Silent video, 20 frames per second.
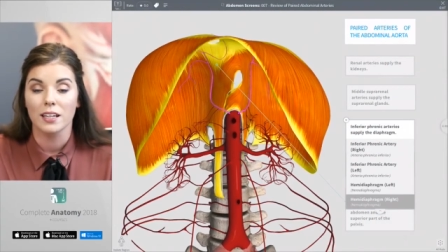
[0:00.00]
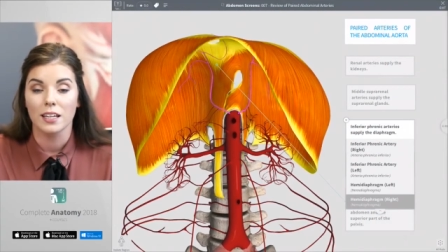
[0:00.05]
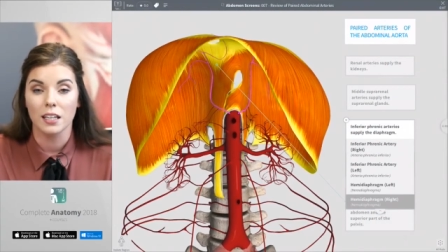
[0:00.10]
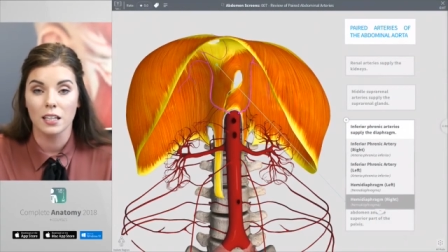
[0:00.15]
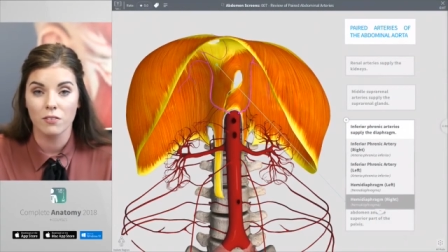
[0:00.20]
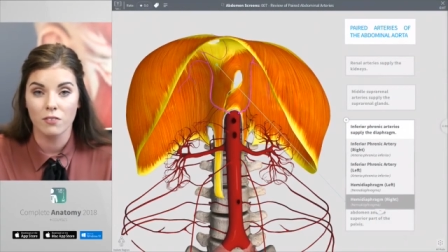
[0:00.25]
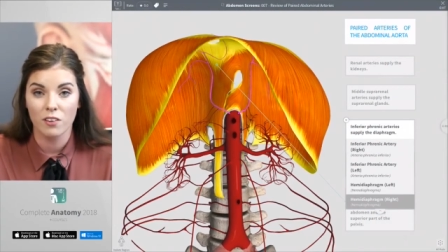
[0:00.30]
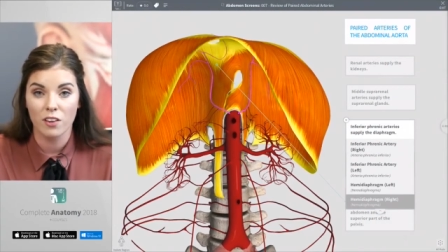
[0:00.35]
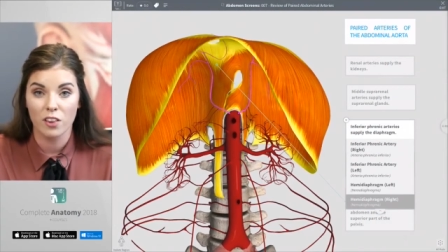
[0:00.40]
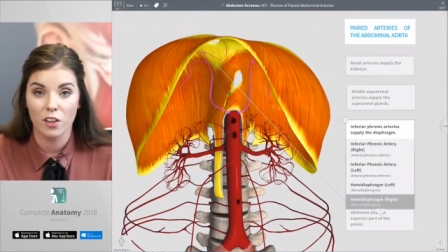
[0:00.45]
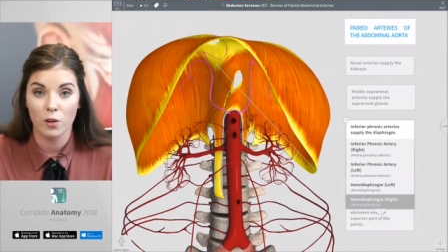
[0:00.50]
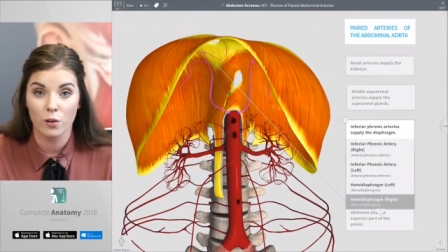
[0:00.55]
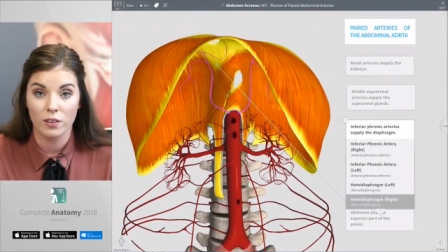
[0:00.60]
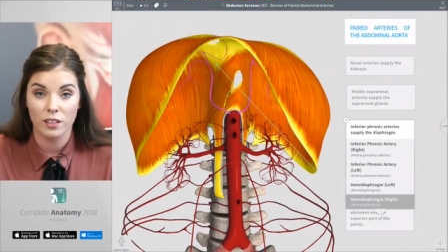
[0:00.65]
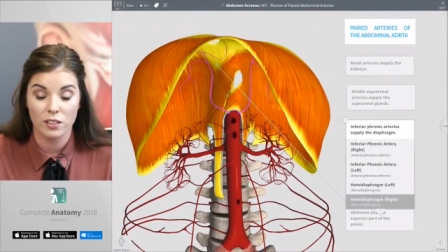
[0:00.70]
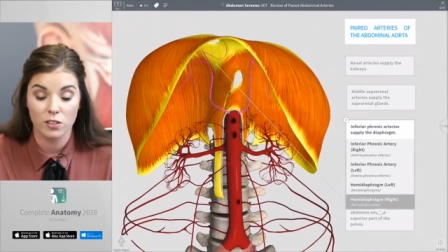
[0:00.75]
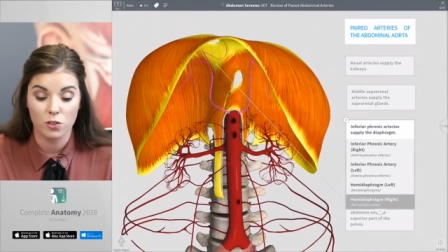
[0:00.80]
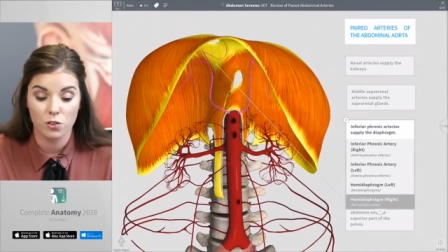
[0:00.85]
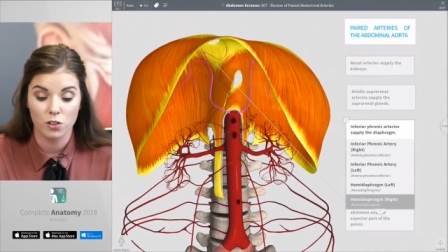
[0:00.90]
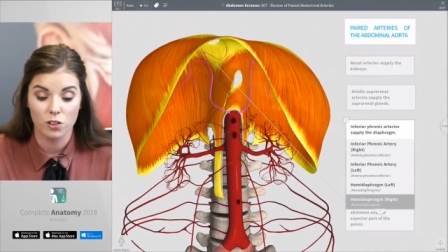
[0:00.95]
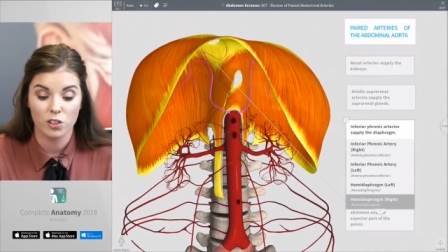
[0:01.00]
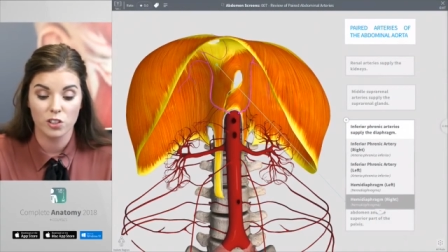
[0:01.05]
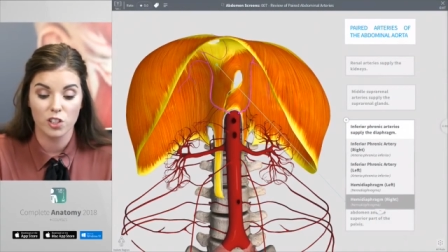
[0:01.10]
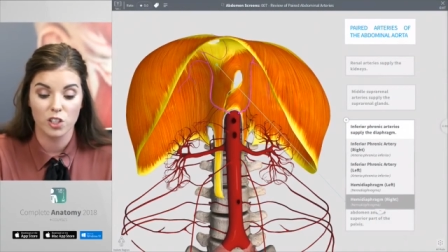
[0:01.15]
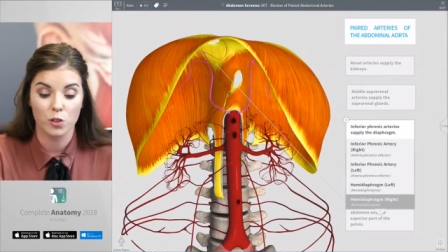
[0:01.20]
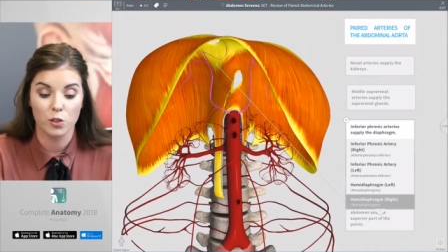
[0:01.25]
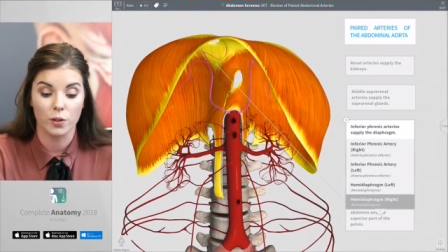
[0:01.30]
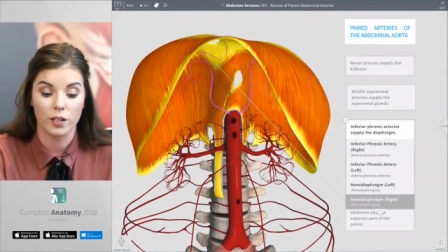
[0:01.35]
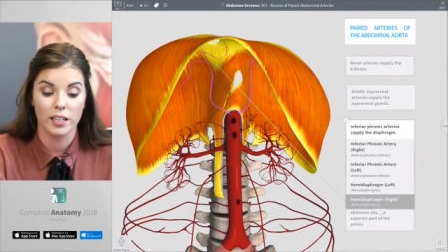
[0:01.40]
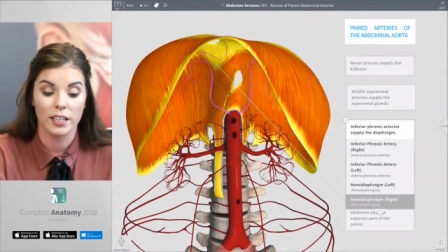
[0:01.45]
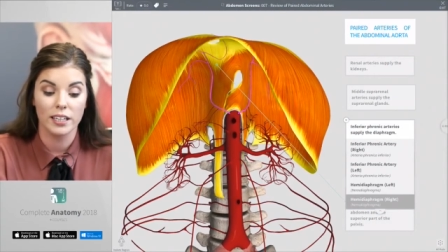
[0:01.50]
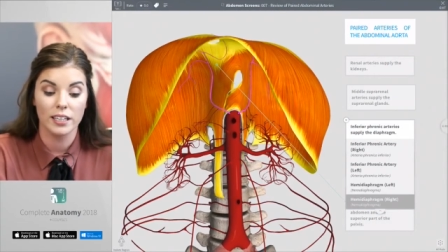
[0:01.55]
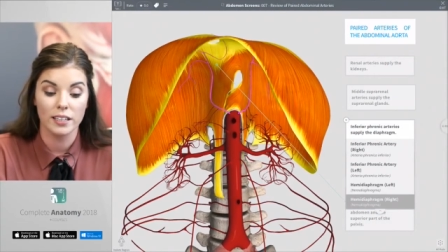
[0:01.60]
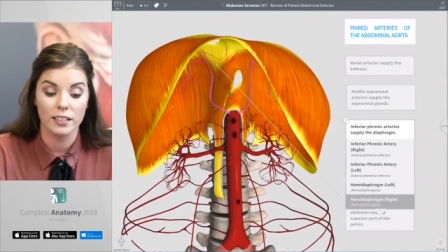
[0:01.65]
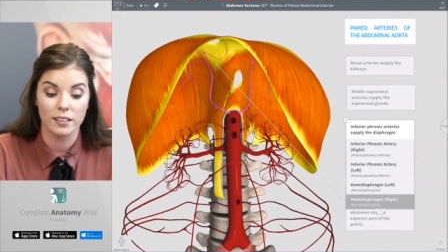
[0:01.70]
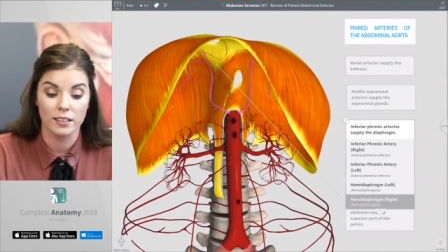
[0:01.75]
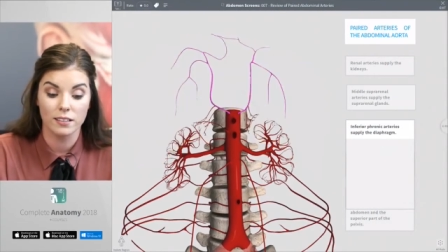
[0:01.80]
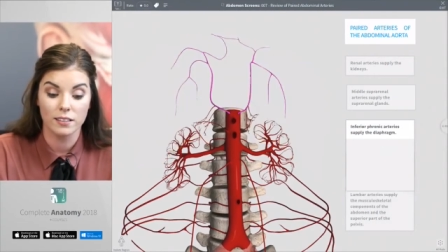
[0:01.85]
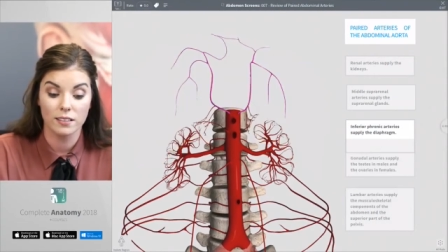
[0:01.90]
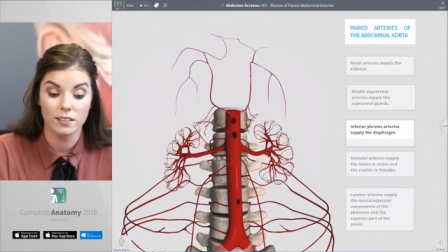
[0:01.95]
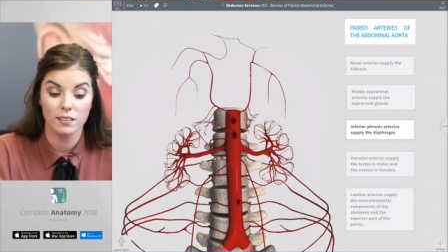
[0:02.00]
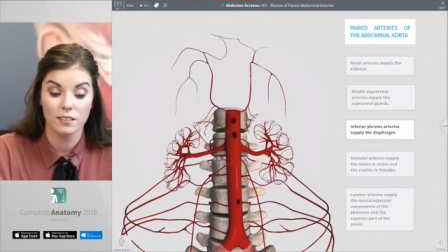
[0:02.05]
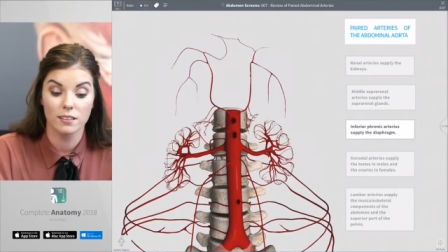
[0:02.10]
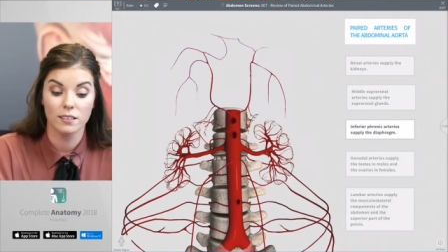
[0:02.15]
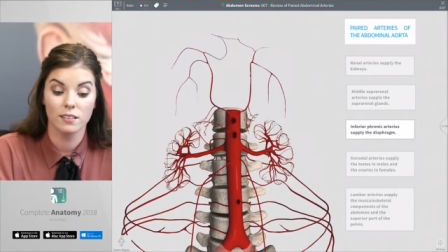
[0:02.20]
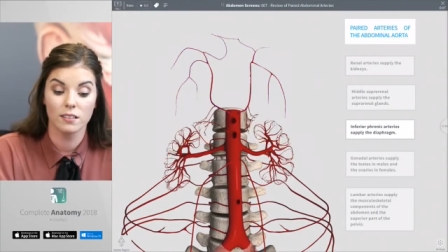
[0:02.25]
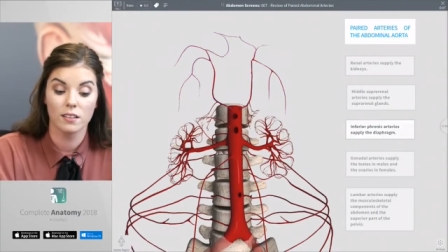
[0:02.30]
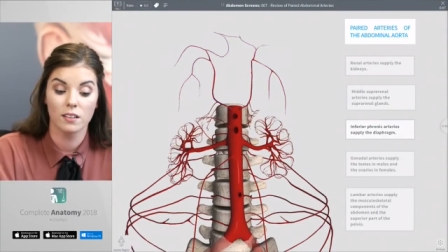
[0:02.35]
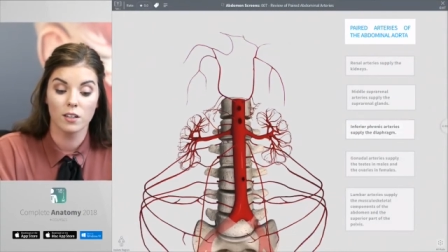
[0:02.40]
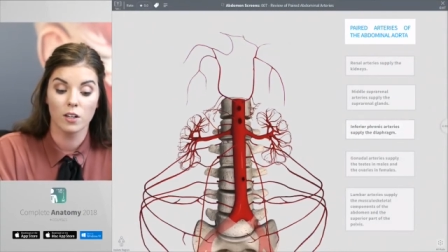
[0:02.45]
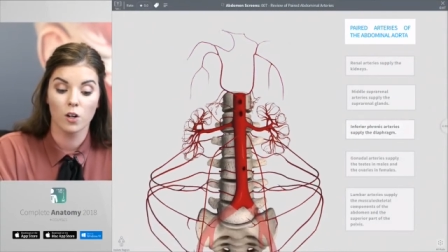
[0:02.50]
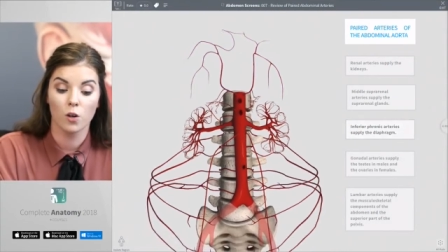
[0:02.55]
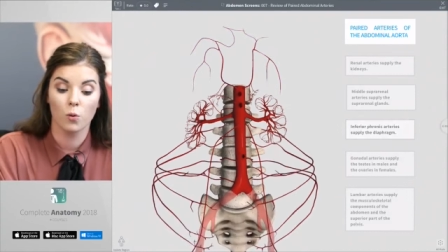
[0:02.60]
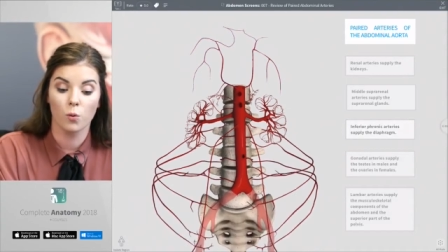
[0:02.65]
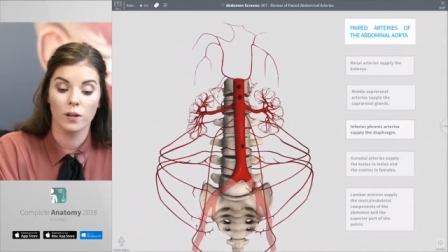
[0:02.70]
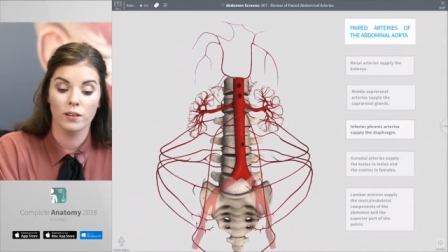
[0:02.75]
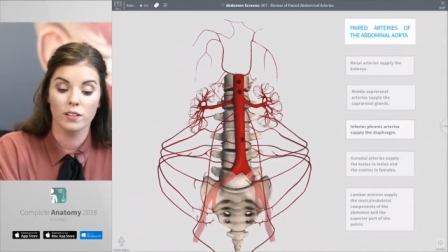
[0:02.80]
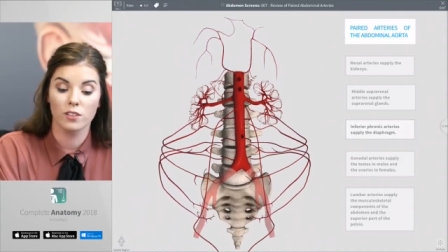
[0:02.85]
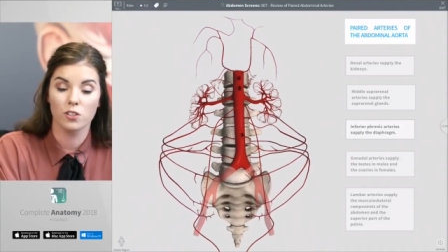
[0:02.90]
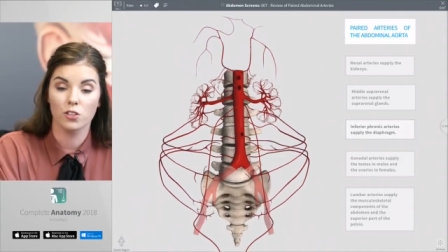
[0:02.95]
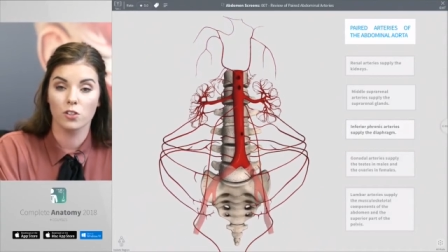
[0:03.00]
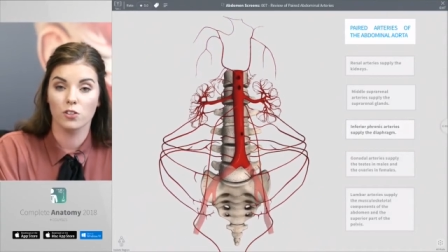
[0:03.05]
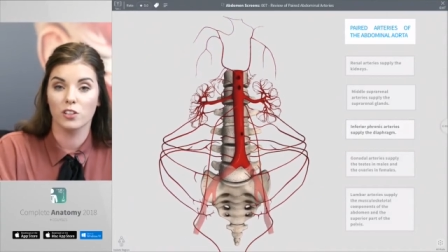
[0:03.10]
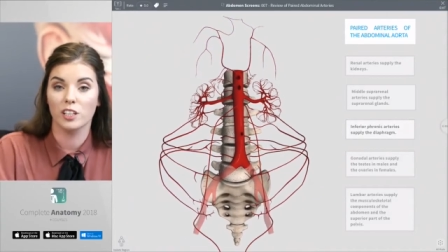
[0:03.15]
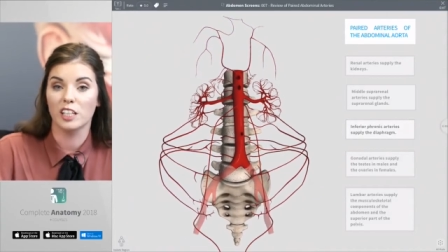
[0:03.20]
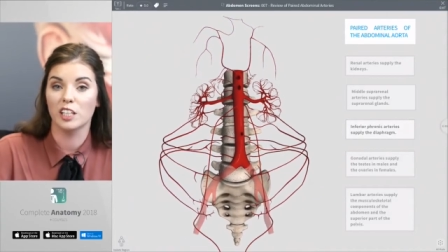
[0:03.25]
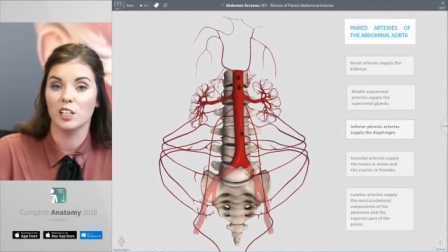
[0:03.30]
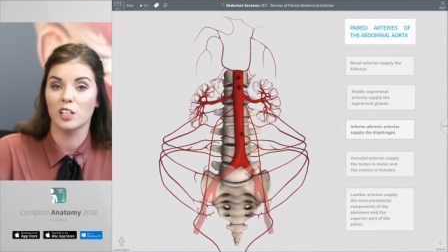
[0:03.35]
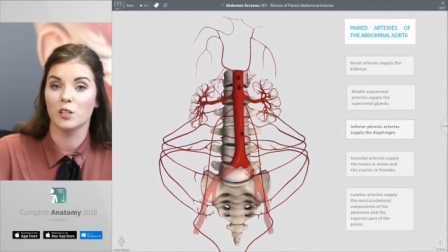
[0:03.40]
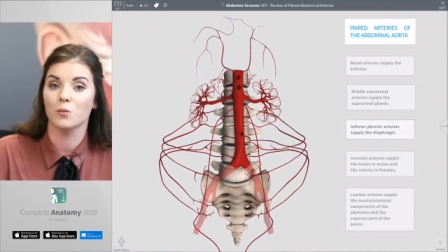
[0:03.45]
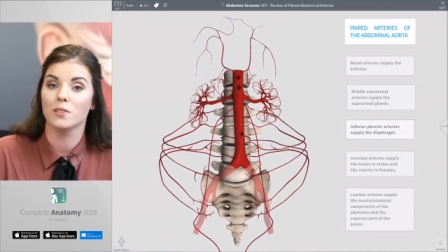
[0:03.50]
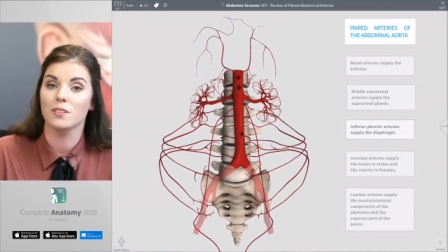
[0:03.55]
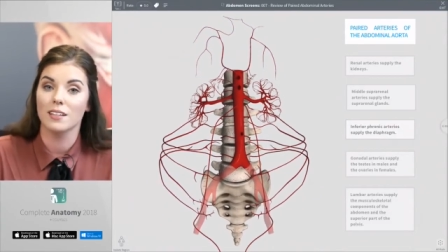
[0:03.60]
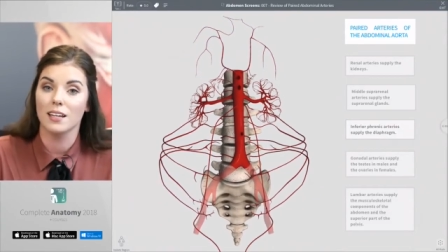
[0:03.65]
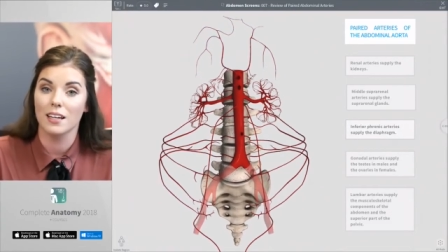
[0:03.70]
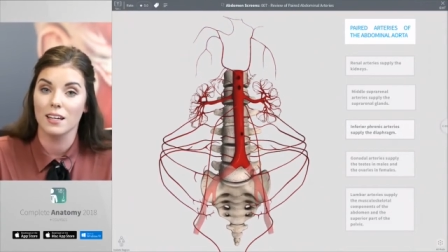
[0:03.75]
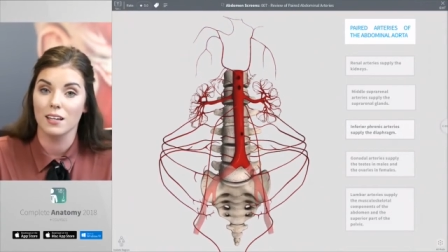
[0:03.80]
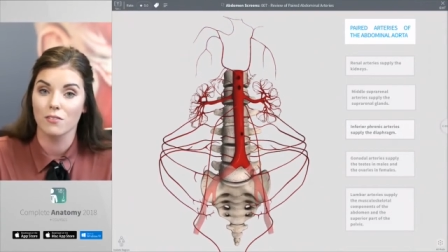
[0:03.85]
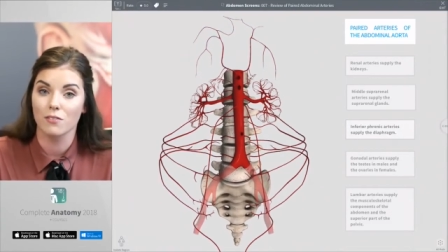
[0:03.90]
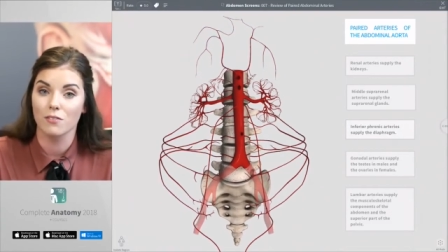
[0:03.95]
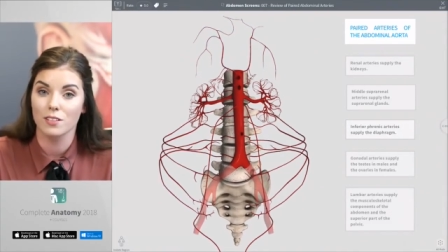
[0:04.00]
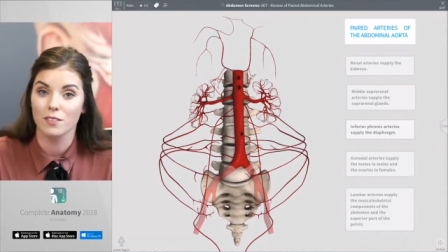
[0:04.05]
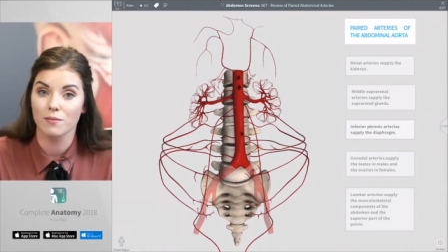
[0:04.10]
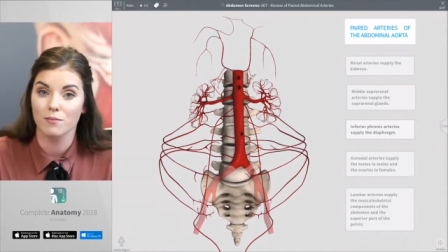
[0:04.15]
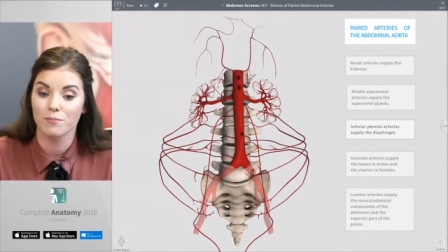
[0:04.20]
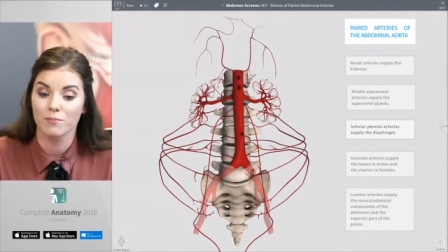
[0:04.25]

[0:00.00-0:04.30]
even though these structures were hidden when the screen was saved.